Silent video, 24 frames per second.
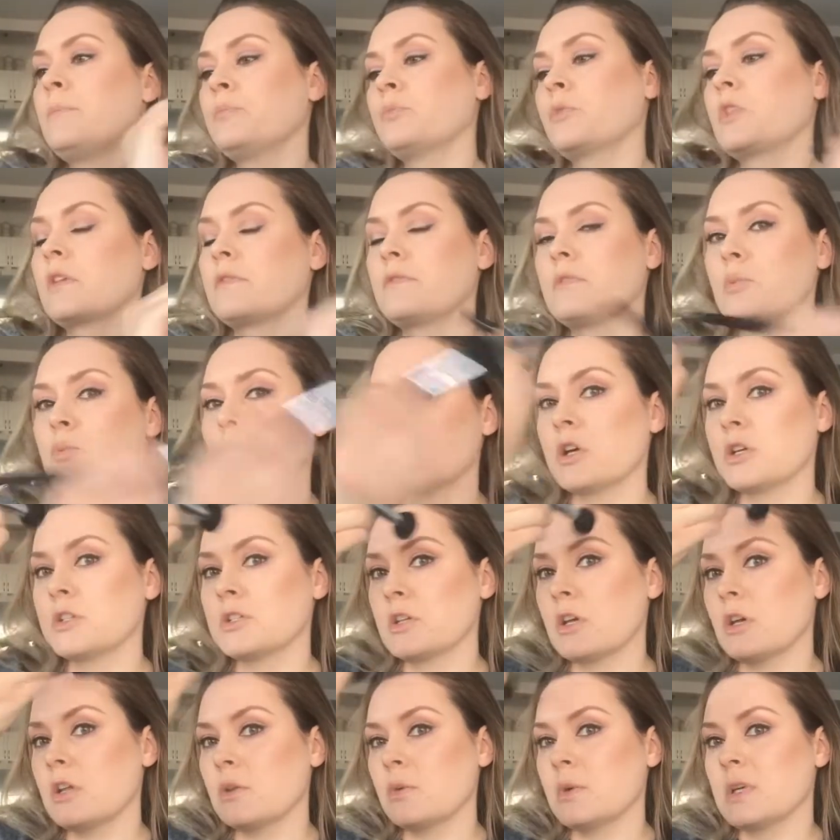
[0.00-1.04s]
If you bronze
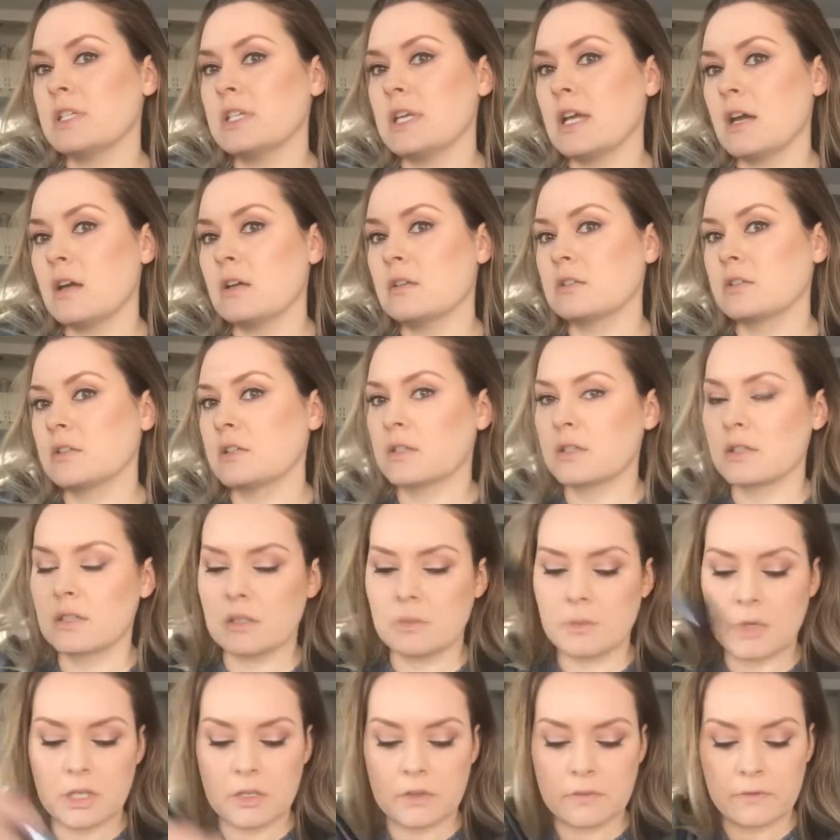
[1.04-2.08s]
all the way down, it's just going to
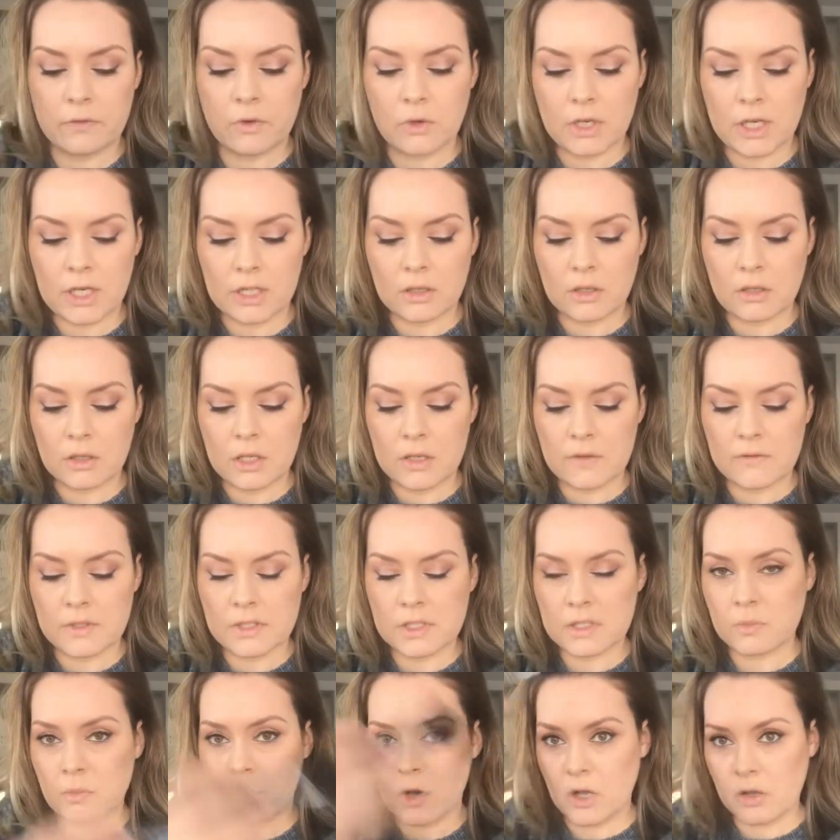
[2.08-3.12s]
make your forehead look even
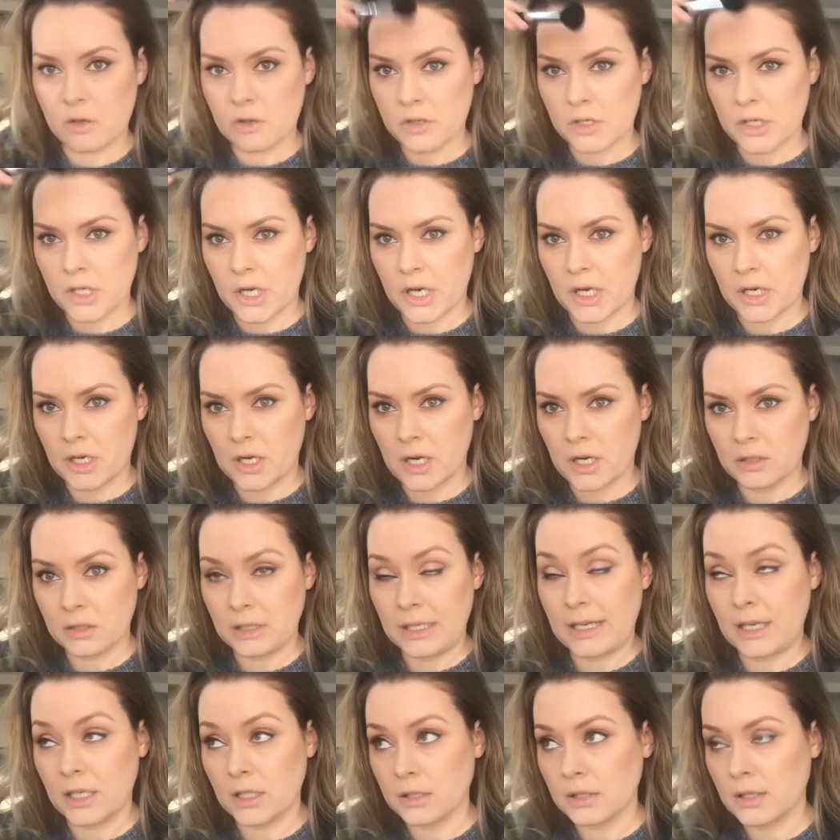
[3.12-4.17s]
smaller and your
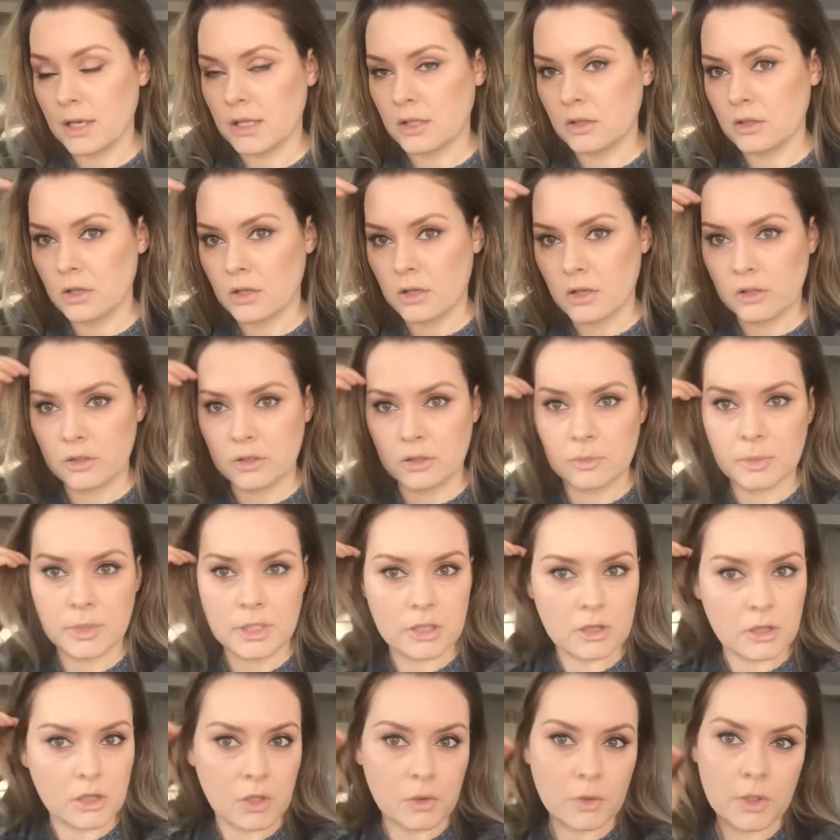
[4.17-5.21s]
hairline look a little bit
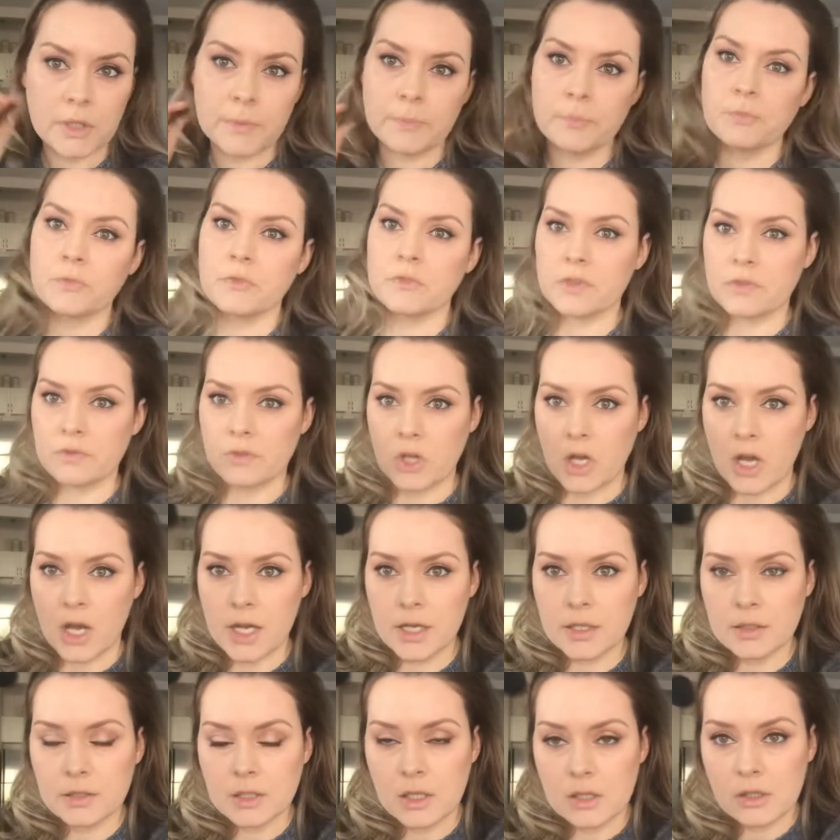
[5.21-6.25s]
lower. If you've
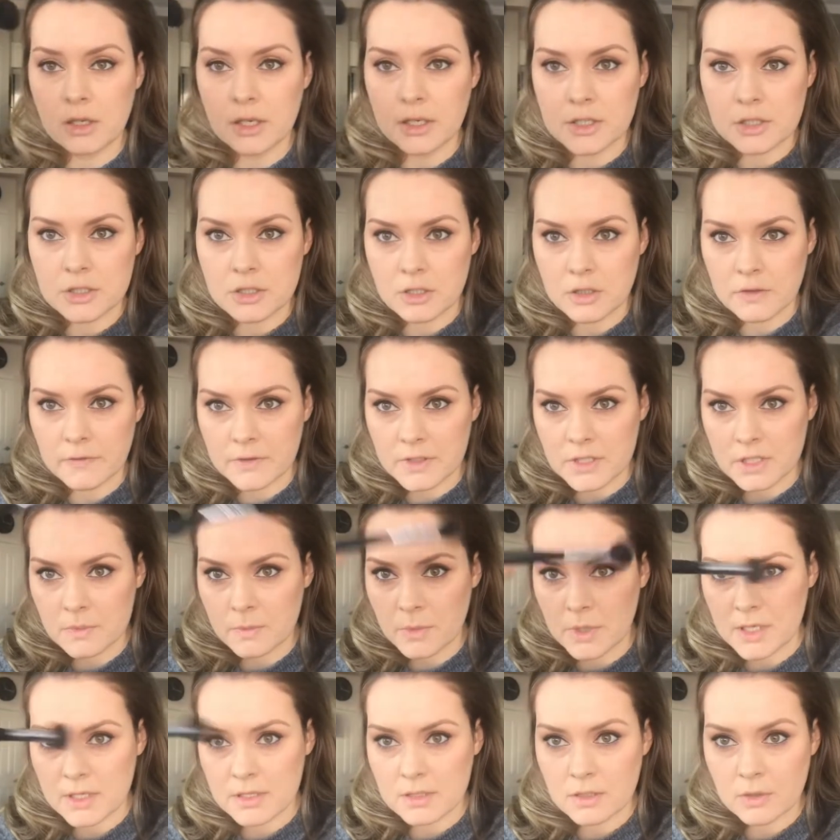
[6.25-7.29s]
got a lot of surface
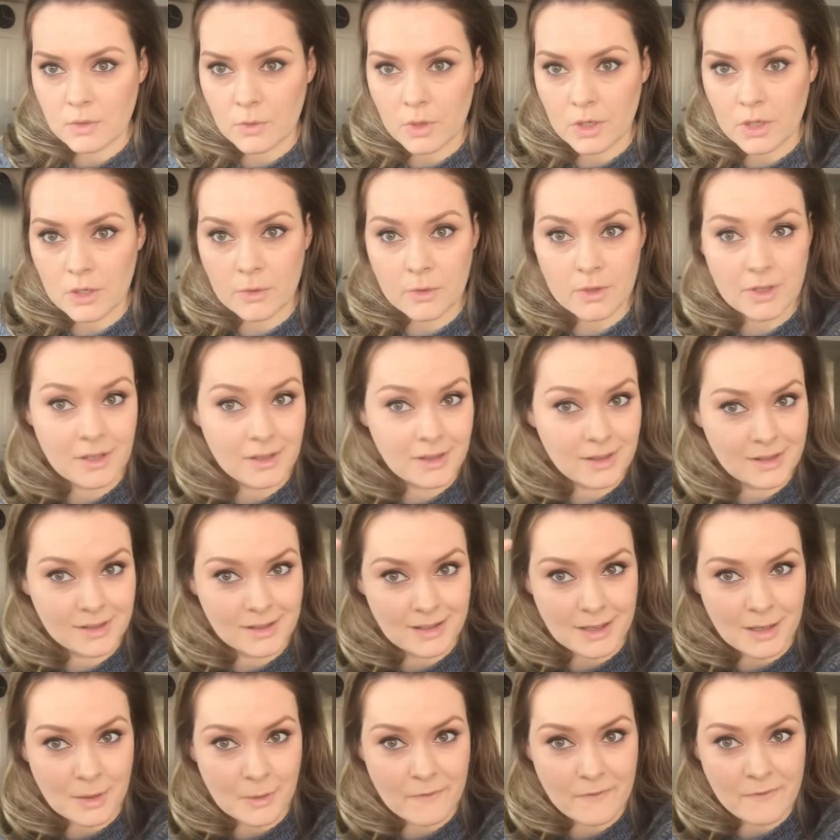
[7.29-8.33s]
space to work with, like
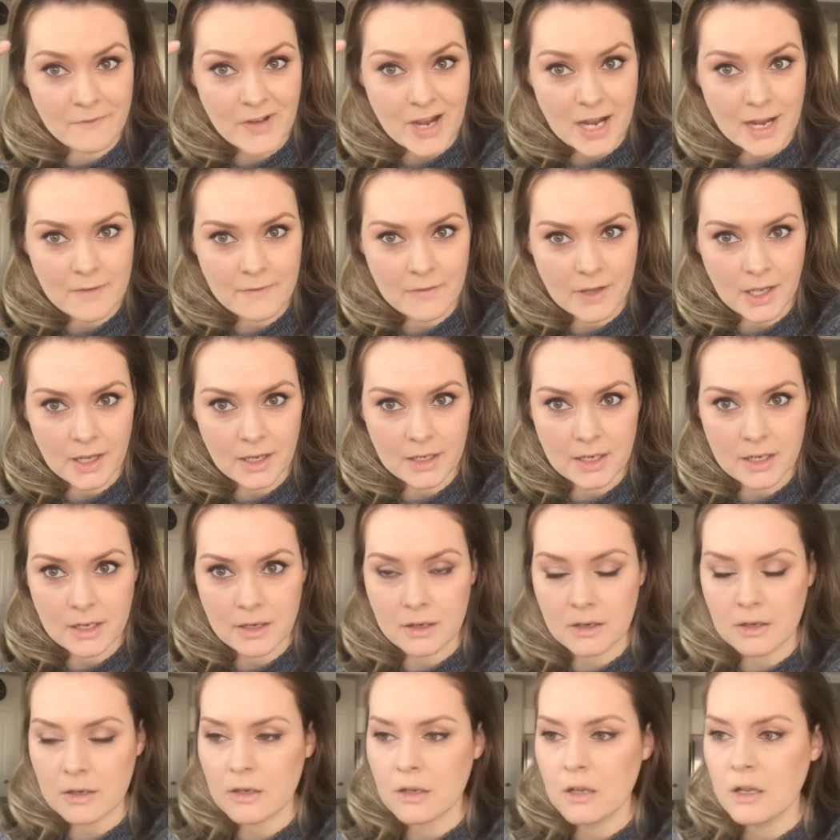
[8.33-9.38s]
5 head
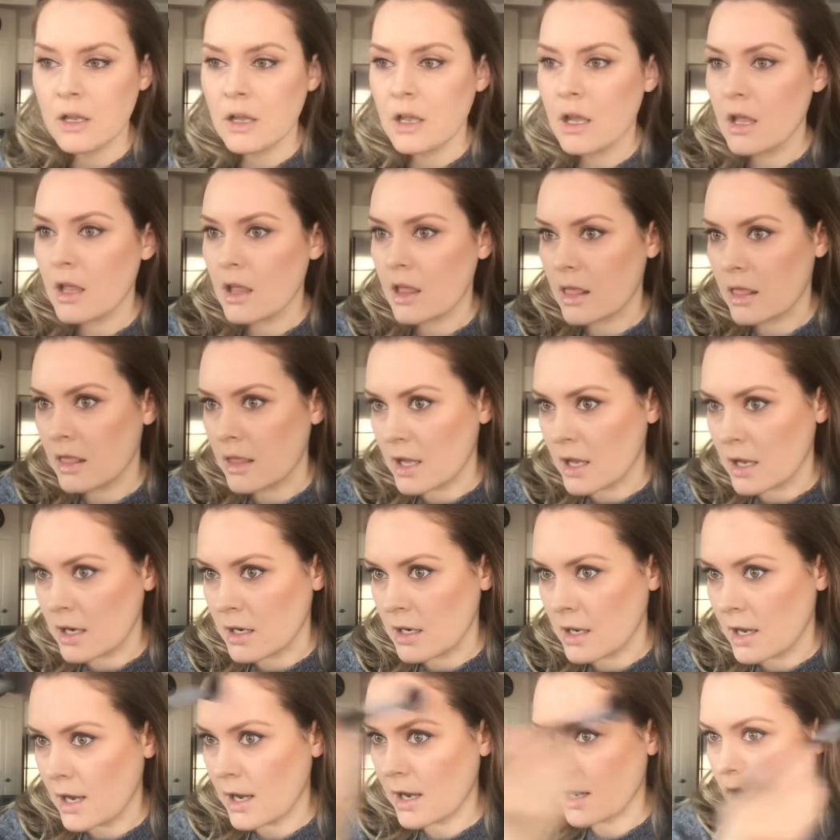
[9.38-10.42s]
here, then
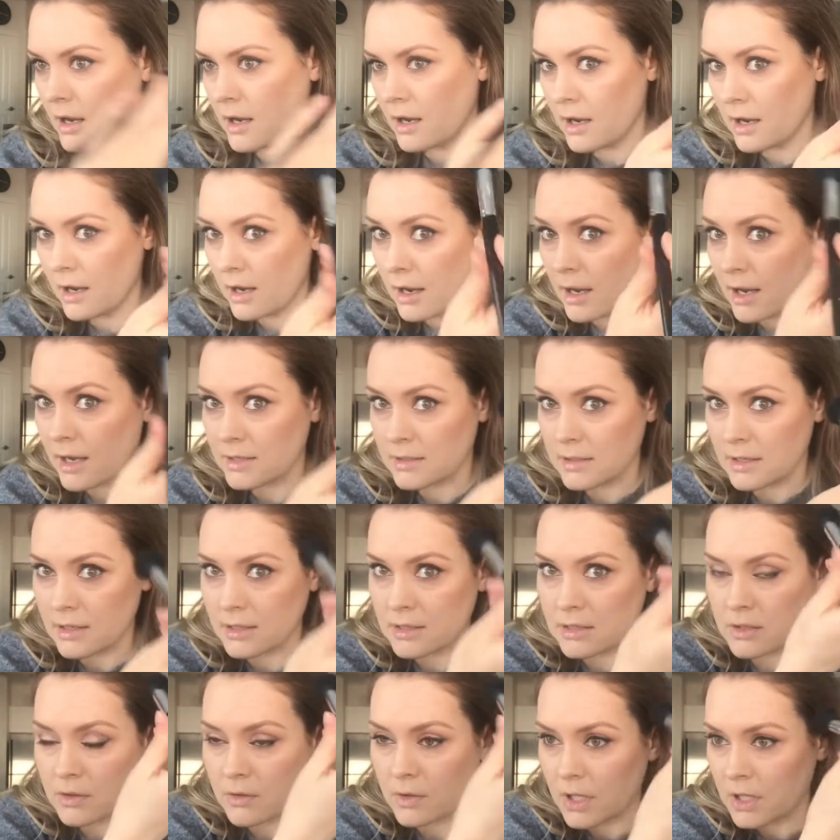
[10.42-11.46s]
as I
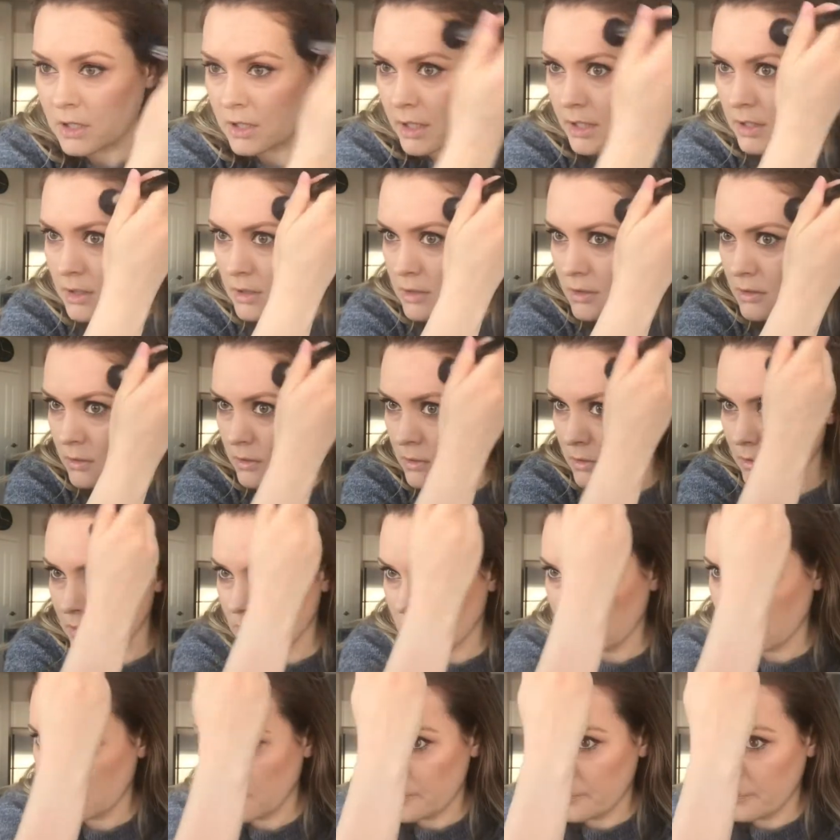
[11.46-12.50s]
do, I like to
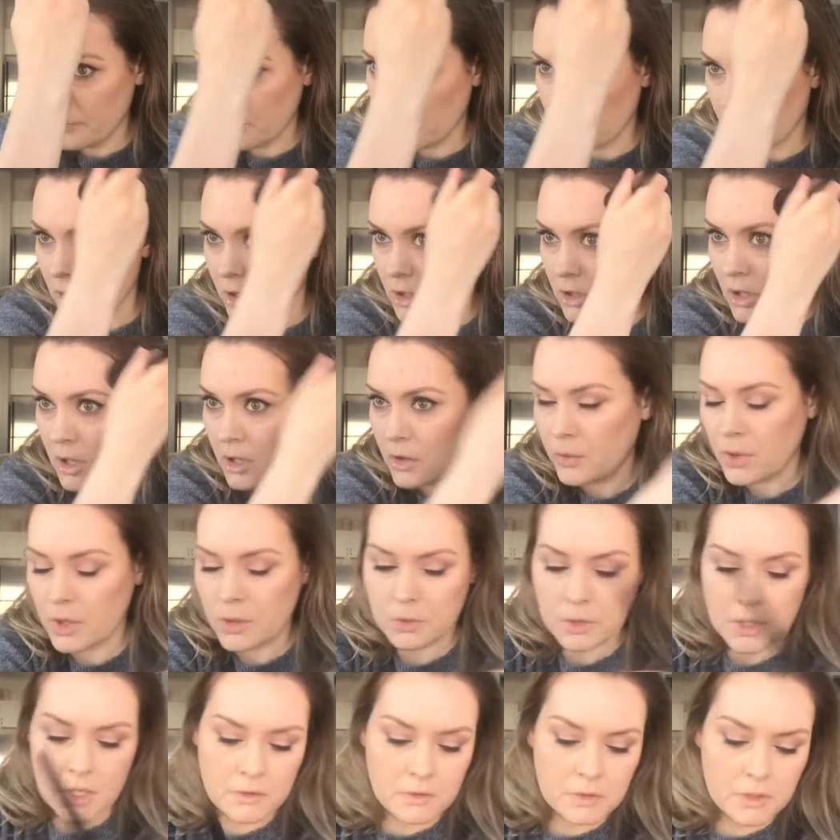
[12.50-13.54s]
bring it all the way
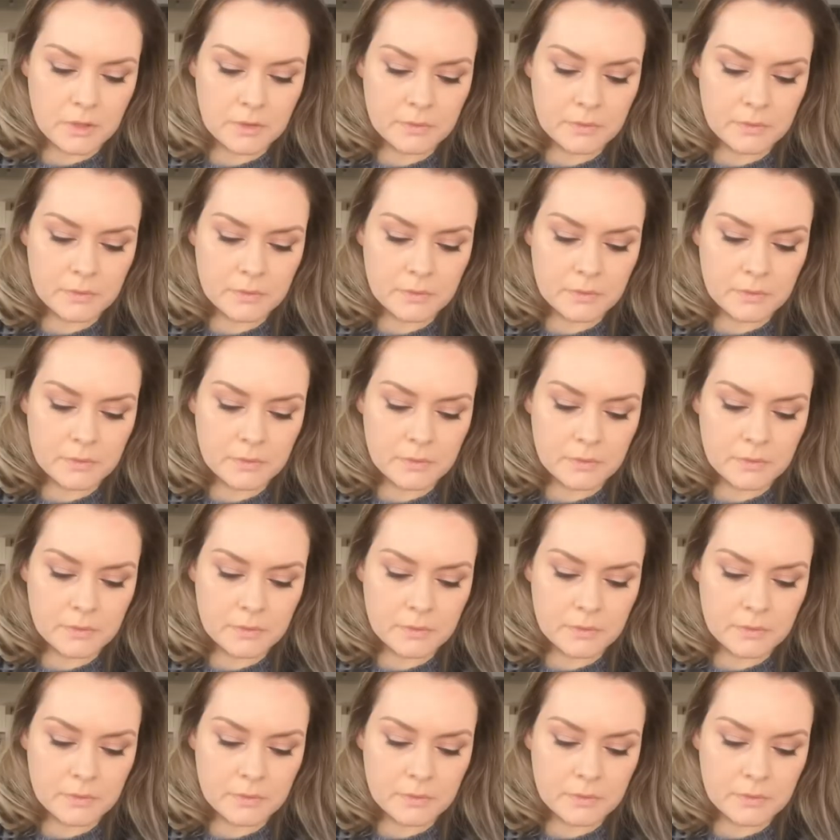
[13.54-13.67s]
around.